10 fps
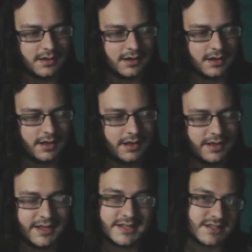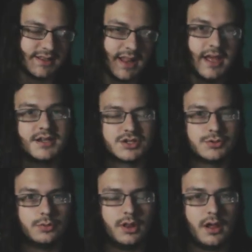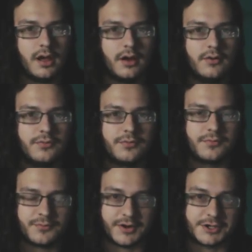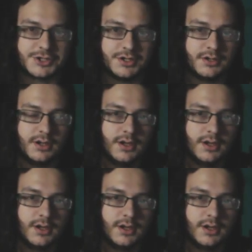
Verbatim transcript: uh, it's led to a lot of friction,